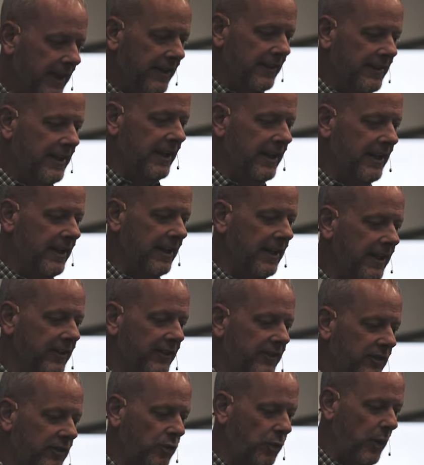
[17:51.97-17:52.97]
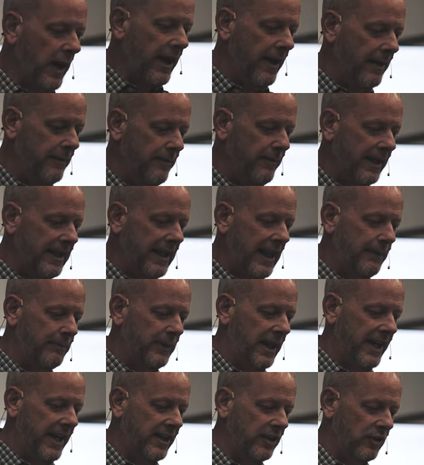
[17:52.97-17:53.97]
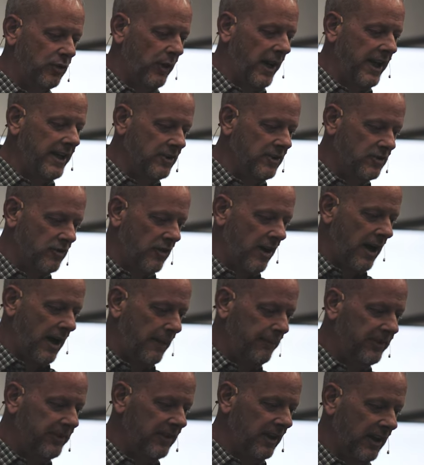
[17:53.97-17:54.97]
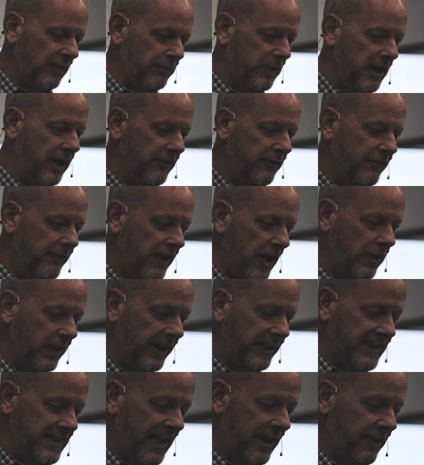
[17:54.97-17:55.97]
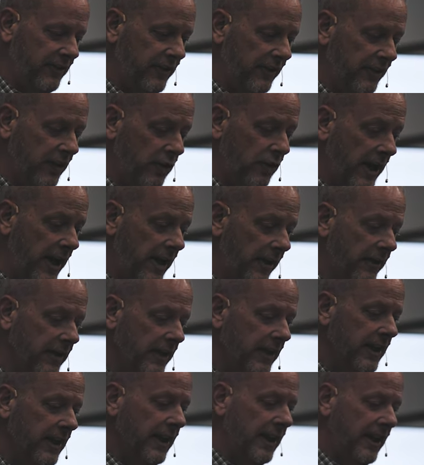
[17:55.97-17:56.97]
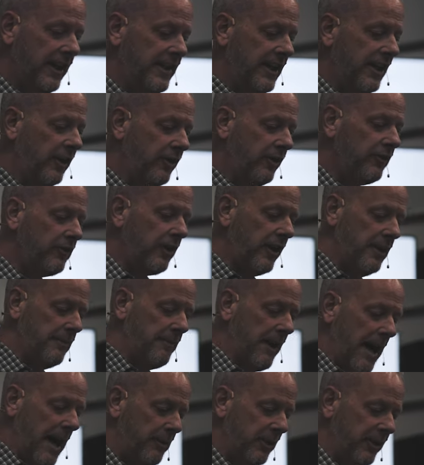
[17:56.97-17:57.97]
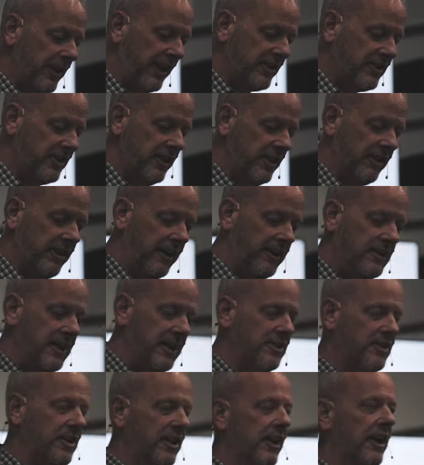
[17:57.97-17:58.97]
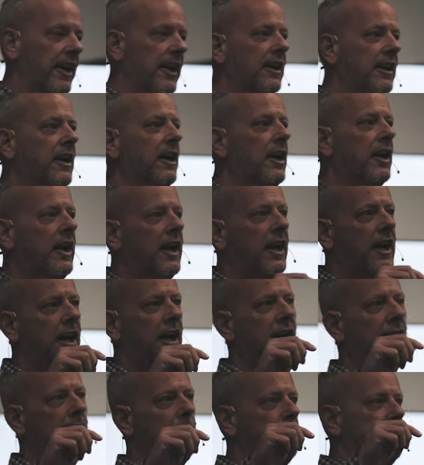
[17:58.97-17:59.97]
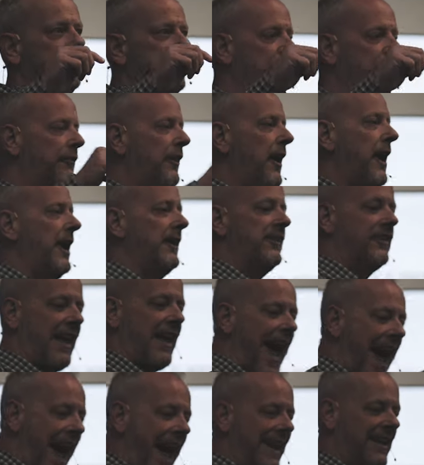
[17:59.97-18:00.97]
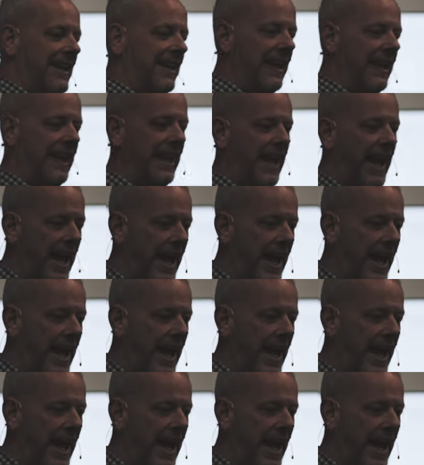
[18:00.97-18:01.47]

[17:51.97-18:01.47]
Then his sweat became like great drops of blood falling down to the ground. The Illustrated Bible Dictionary, dictionary um, defines agony